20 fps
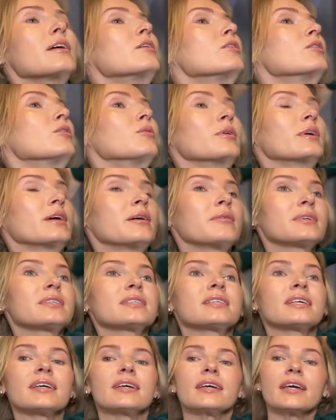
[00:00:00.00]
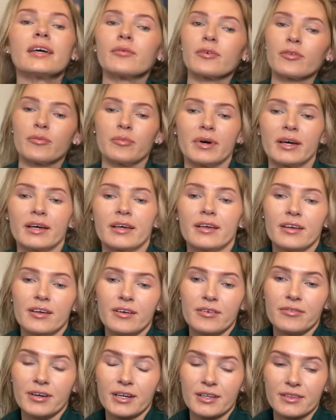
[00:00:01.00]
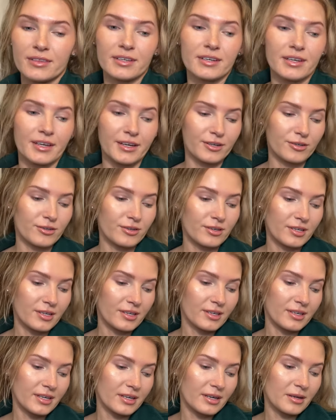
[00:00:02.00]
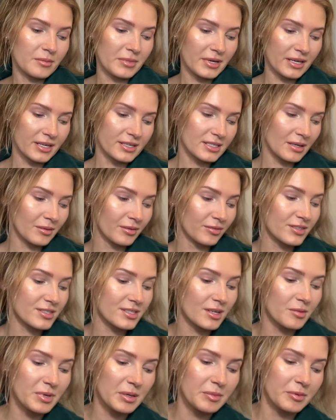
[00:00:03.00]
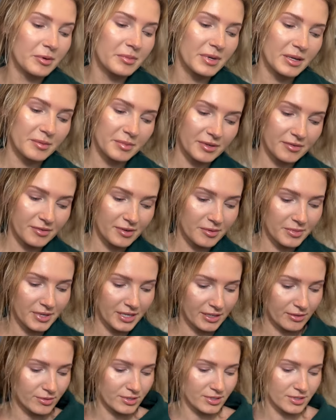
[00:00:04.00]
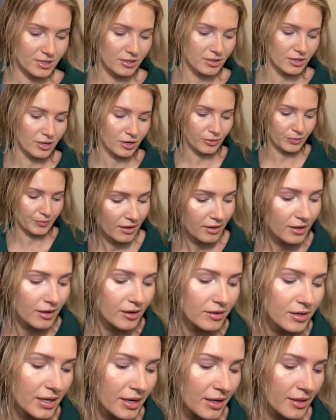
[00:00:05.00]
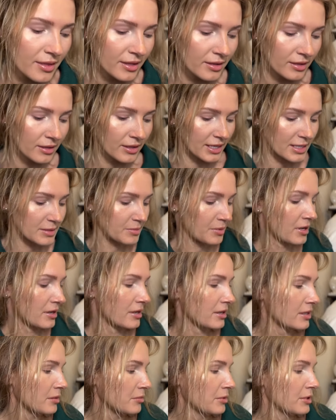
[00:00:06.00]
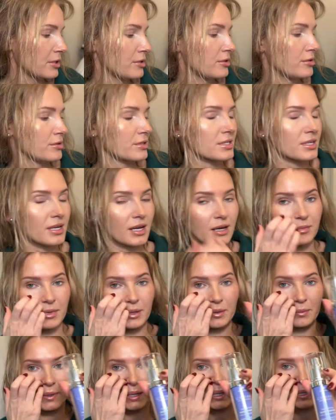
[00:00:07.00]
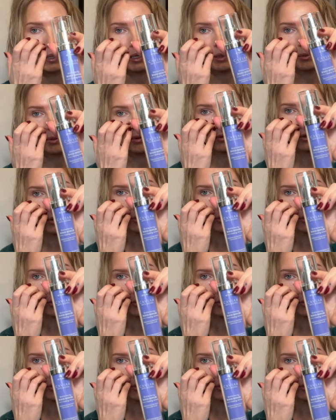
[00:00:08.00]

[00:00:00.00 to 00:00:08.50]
don't know what I was thinking with my fine thin hair, getting bangs. I mean, for some people maybe. For me, it was a no. All right, and then the last product I'm gonna use on my wet hair before I